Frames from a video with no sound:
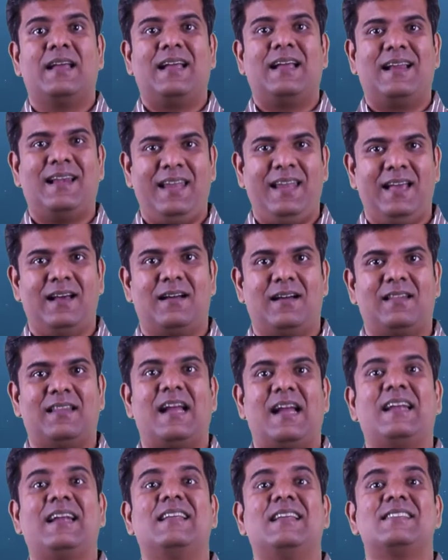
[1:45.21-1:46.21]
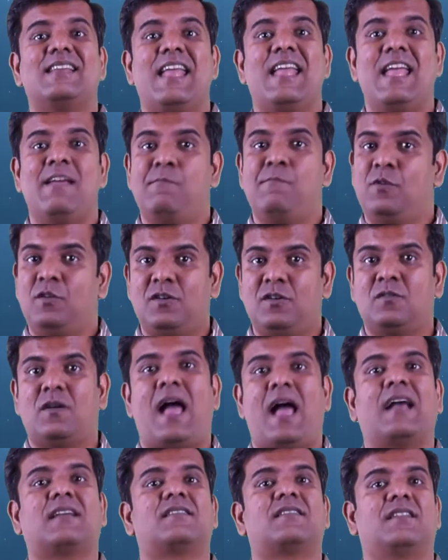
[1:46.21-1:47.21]
clear that it is able to
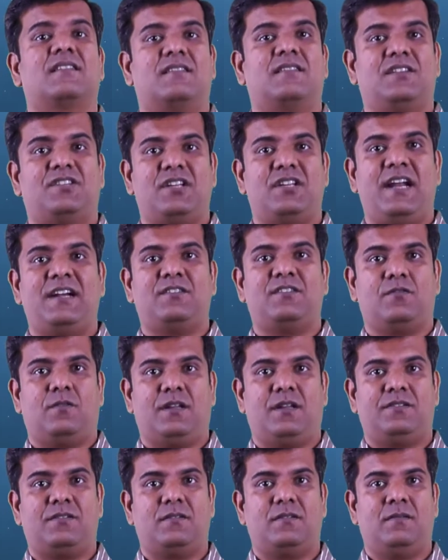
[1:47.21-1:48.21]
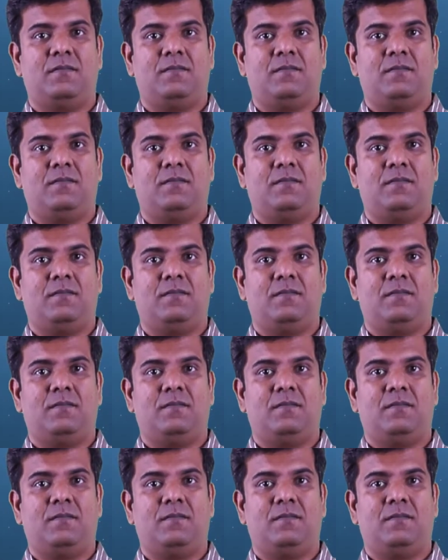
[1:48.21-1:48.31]
access the shared storage.